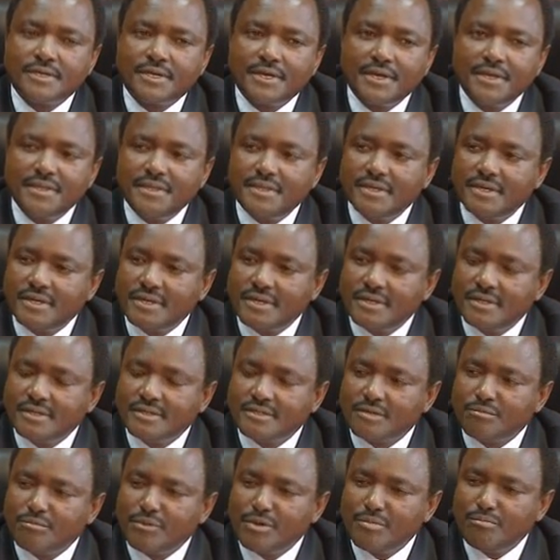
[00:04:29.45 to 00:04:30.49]
Kenya
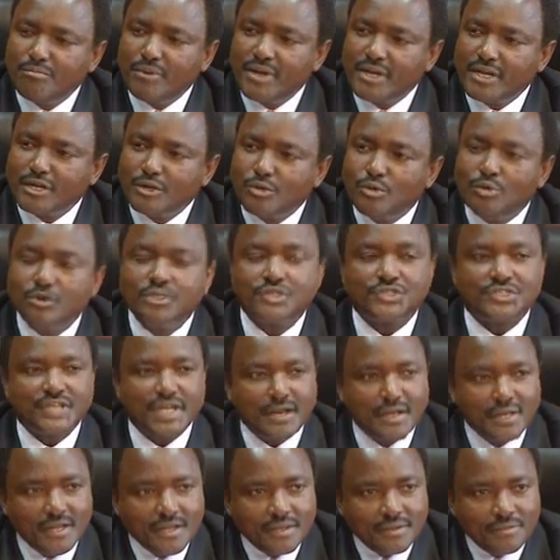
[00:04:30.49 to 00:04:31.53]
is a member in good
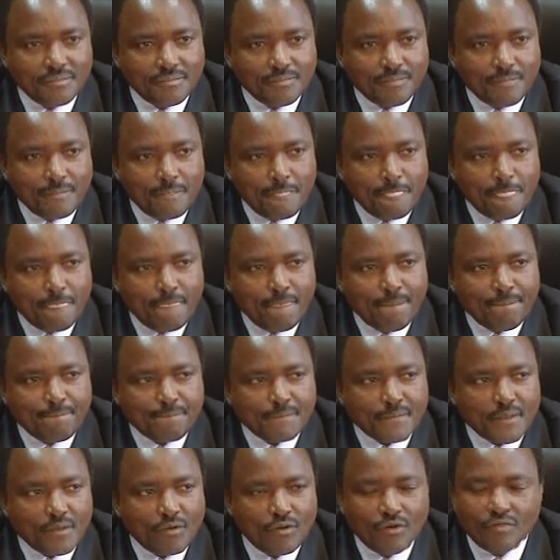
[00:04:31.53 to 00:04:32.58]
standing
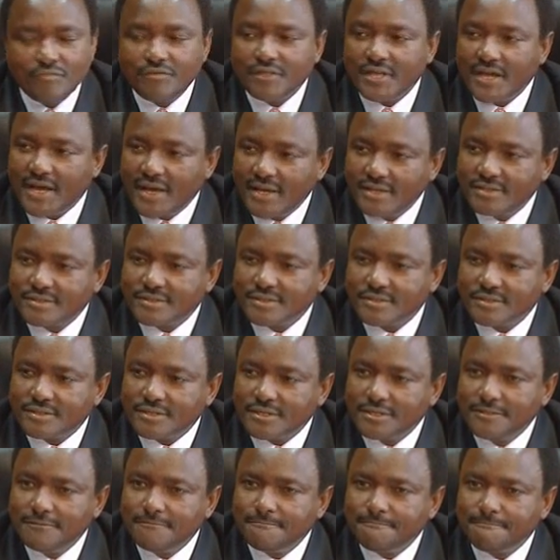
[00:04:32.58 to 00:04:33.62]
of the
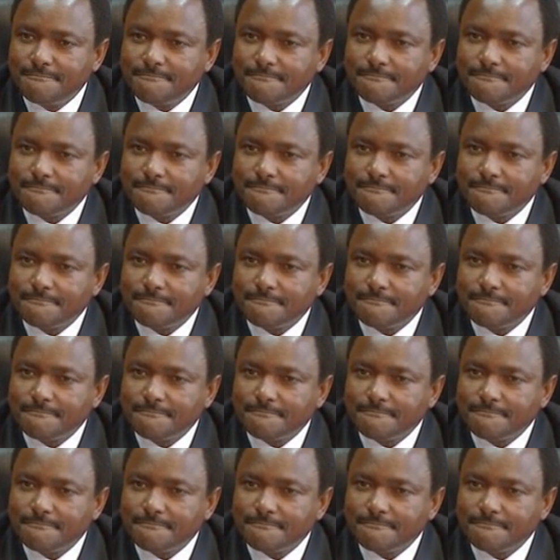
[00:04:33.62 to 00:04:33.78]
ICC.